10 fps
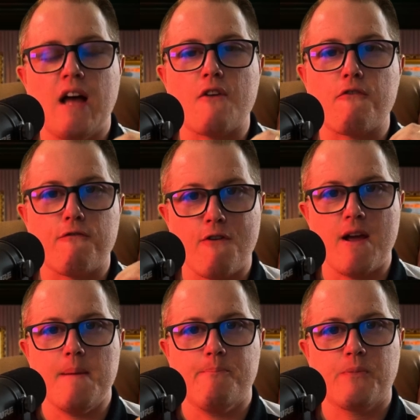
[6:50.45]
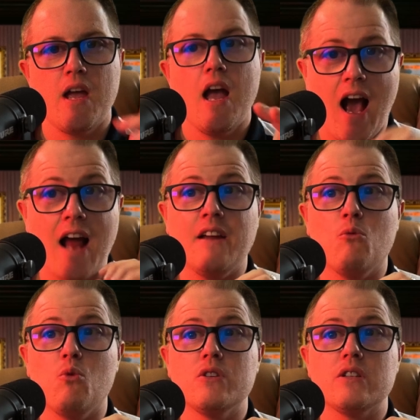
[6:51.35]
that frame, and
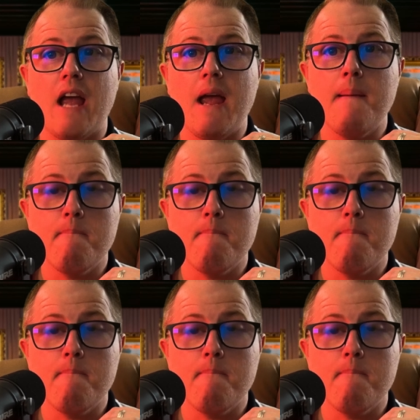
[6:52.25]
it was a